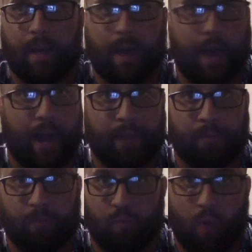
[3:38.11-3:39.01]
I
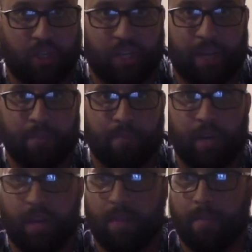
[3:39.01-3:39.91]
watched him put it
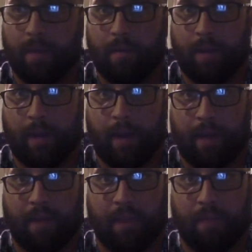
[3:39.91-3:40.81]
in the boat, and I
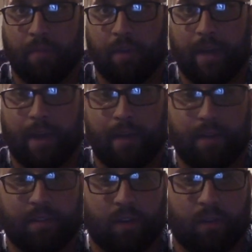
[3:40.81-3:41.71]
finally put it down and
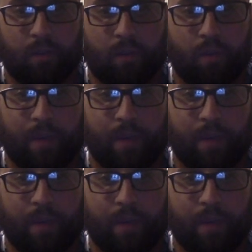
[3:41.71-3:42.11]
started throwing my